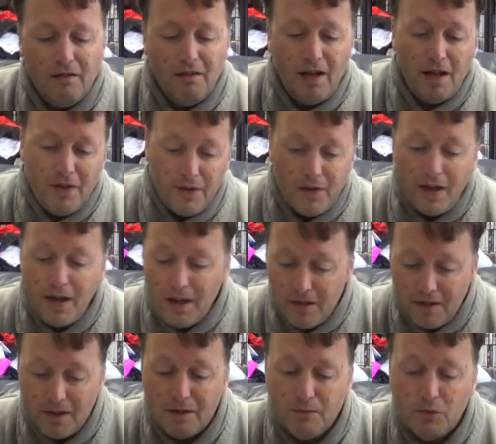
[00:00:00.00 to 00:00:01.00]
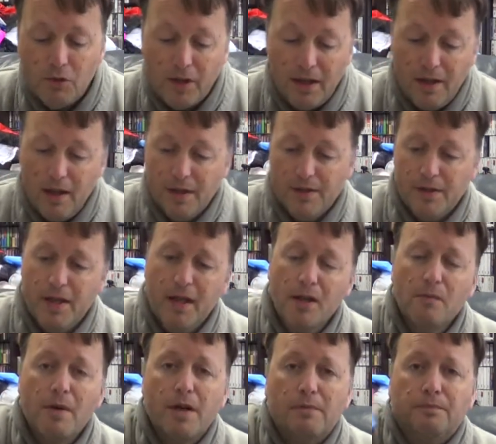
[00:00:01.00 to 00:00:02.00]
and then they brought out a
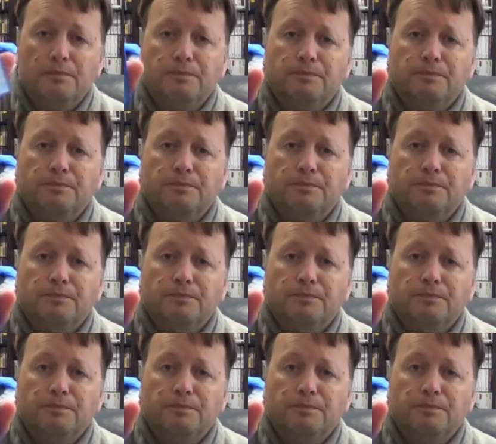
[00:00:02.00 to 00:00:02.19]
second one,